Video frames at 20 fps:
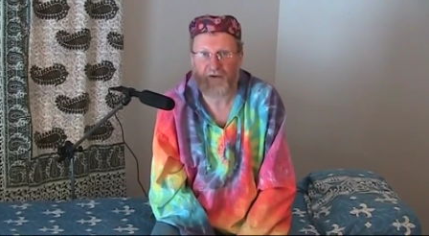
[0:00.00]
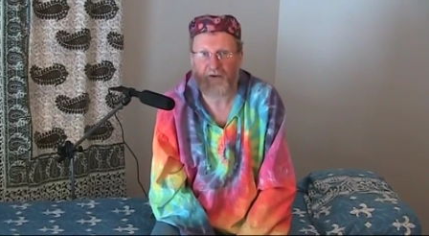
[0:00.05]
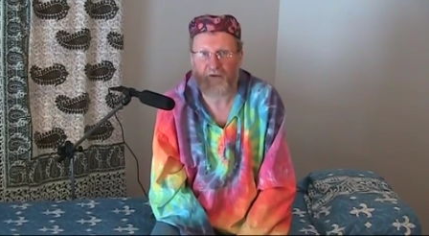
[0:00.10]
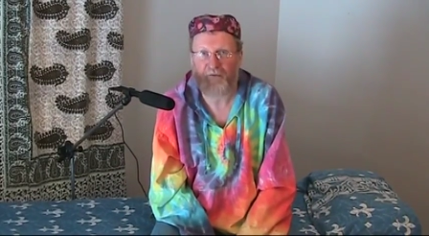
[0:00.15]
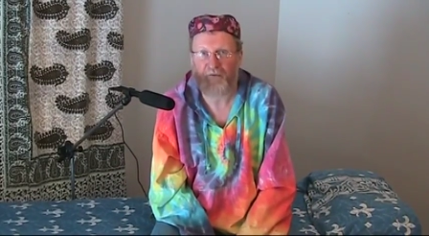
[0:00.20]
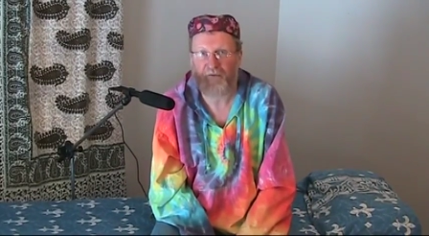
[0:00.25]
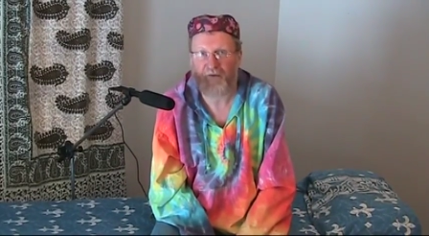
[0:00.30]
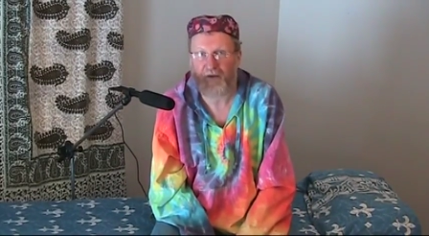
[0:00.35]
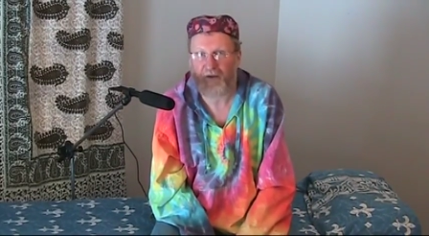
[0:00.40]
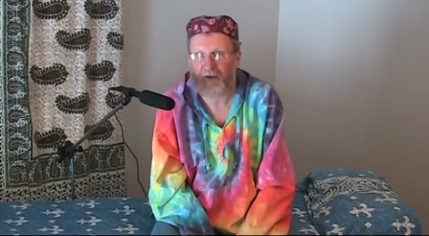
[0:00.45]
the
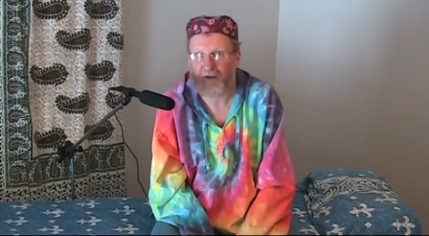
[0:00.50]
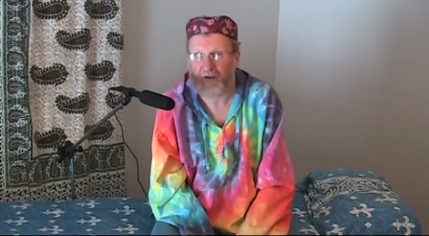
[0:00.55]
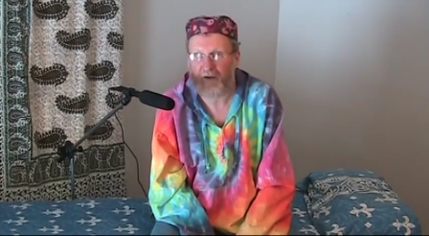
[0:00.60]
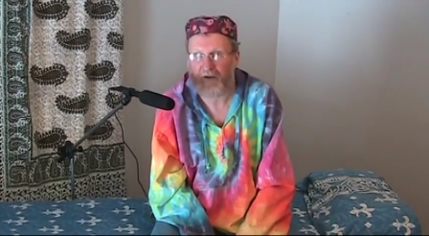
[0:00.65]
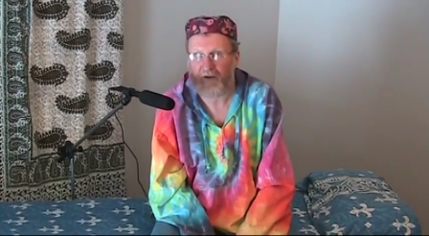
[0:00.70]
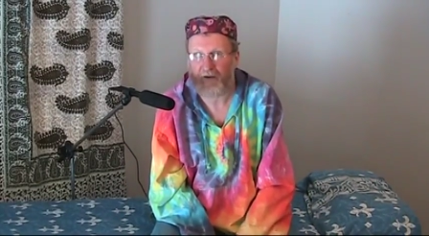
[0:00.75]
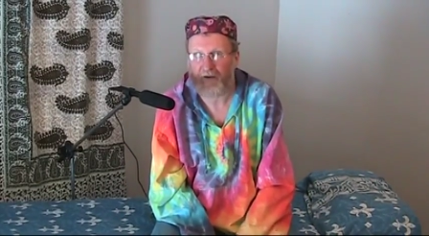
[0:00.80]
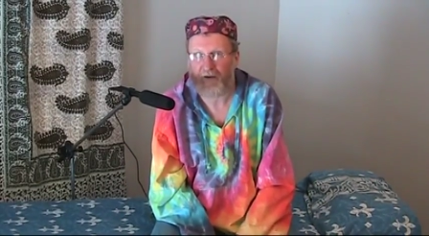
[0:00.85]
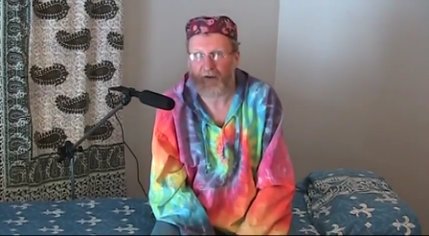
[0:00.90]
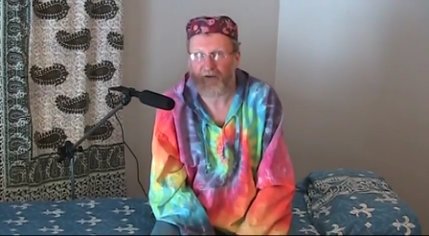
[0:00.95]
fair
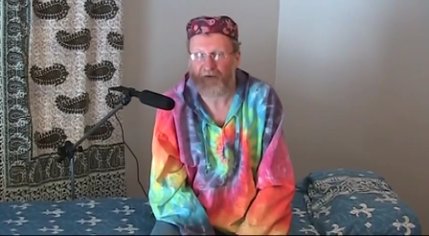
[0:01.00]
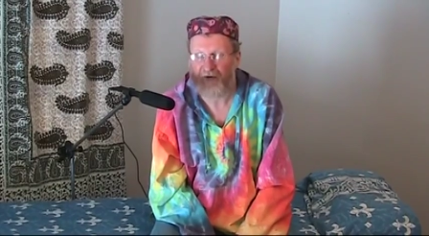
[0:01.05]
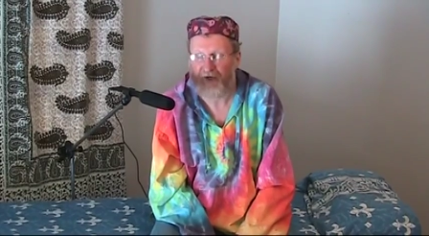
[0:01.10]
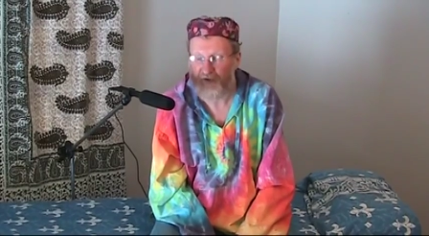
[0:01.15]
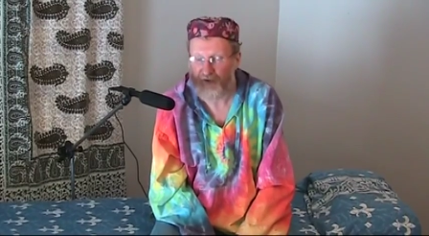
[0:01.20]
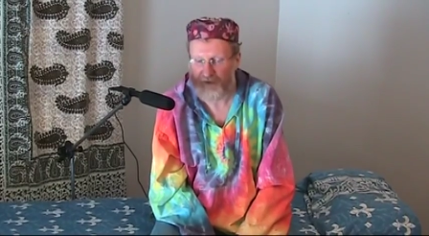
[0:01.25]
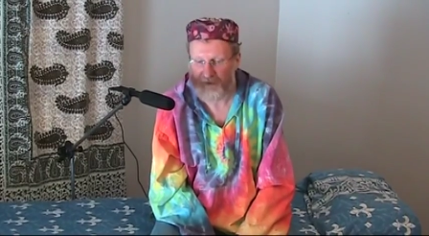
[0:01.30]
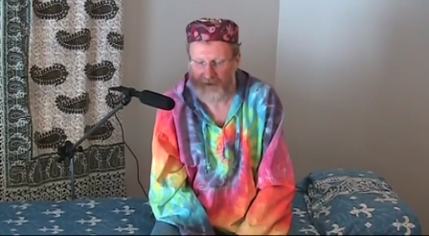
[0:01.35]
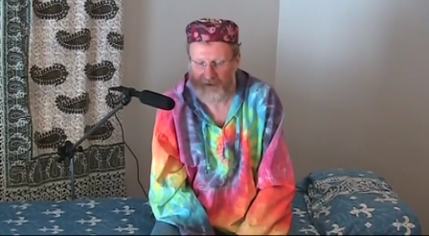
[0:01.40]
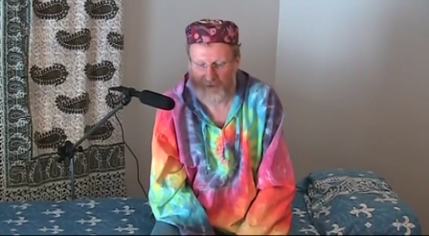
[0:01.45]
and
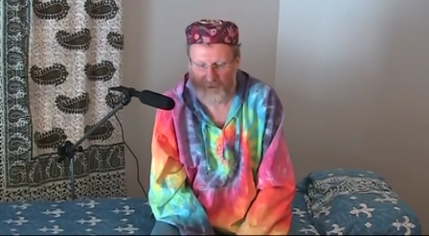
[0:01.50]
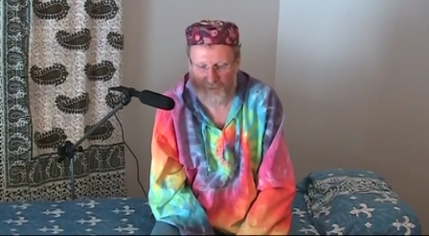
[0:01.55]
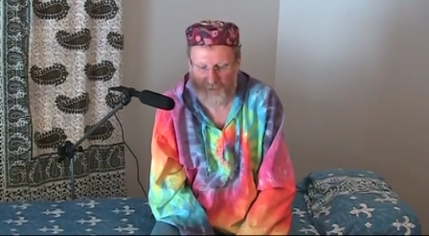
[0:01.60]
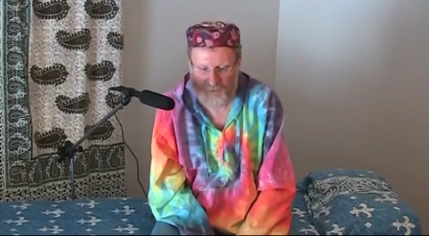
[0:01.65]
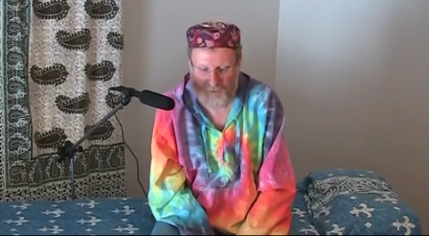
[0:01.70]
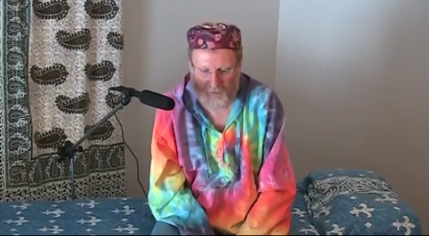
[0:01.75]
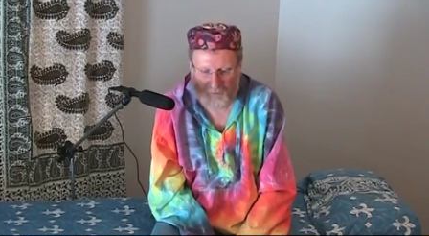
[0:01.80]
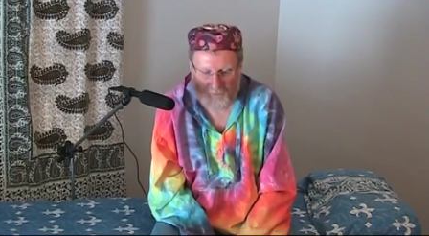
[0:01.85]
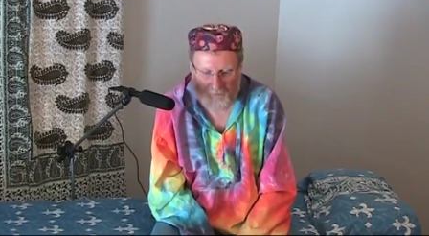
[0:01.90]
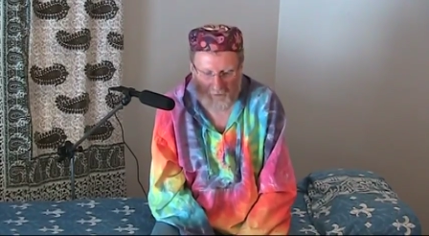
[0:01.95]
rational
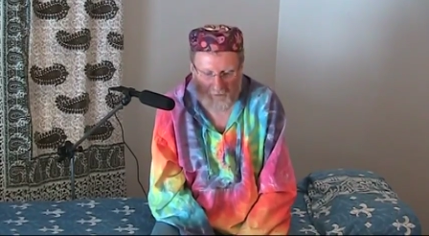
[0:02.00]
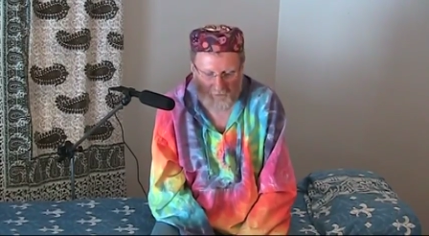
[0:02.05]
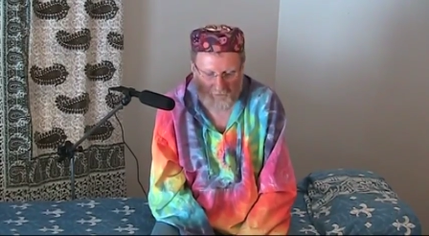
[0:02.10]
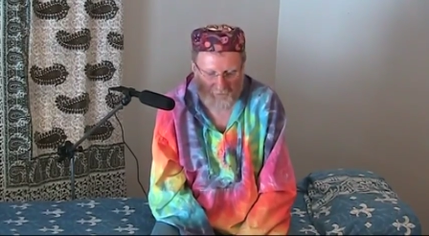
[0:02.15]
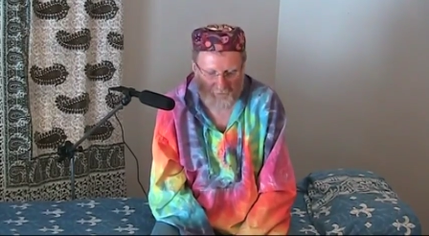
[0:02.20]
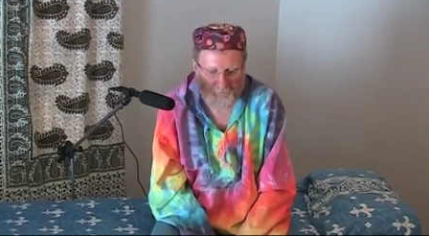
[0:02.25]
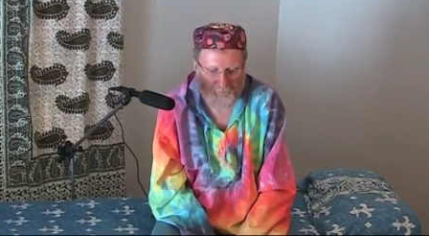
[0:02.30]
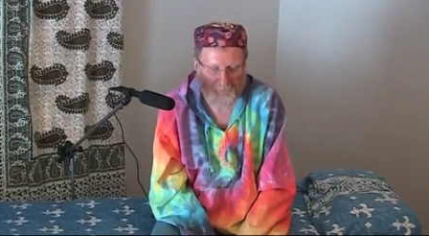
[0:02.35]
distribution of wealth.